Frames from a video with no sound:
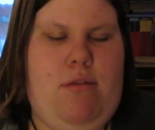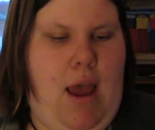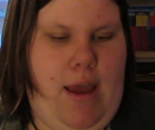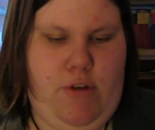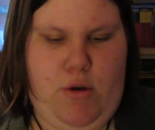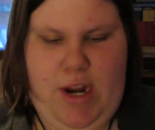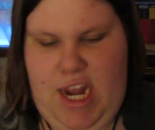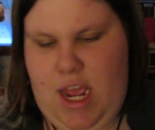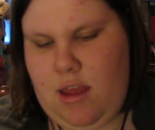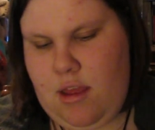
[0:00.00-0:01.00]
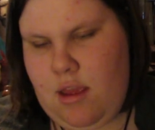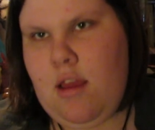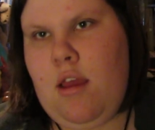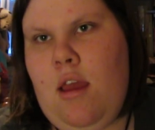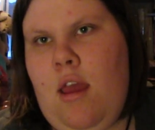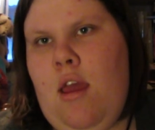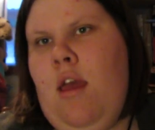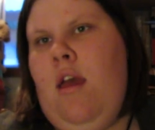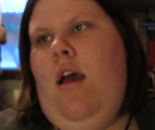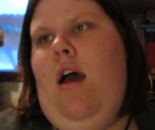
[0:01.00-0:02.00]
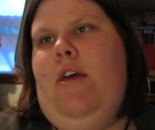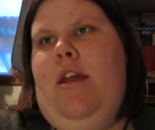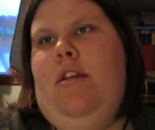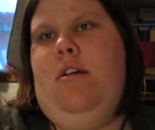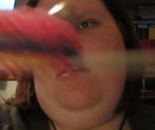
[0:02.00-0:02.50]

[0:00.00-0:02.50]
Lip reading: I have no idea. And then